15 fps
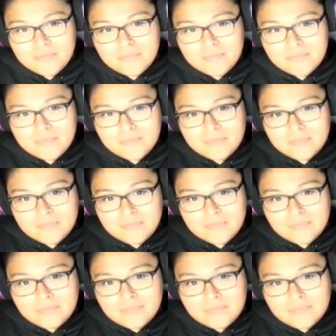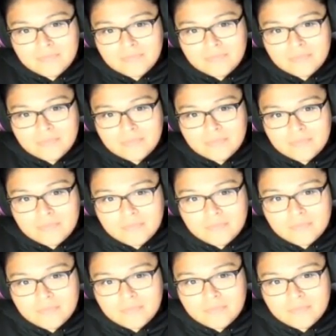
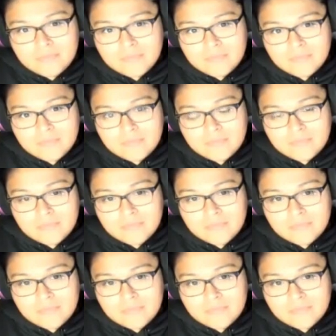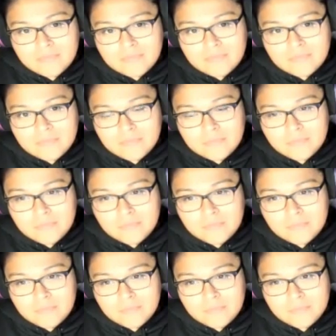
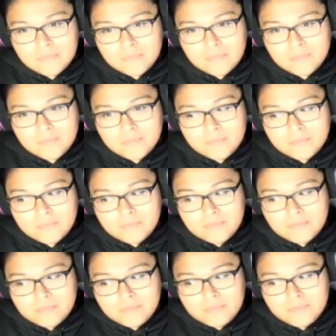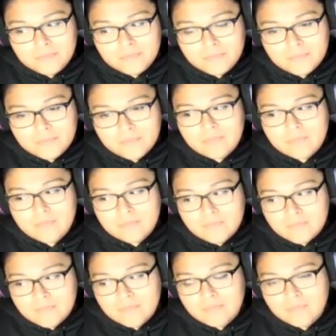
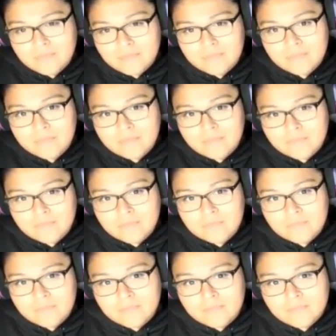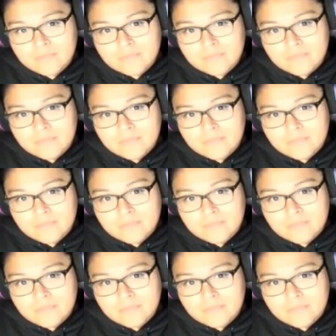This person isn't speaking.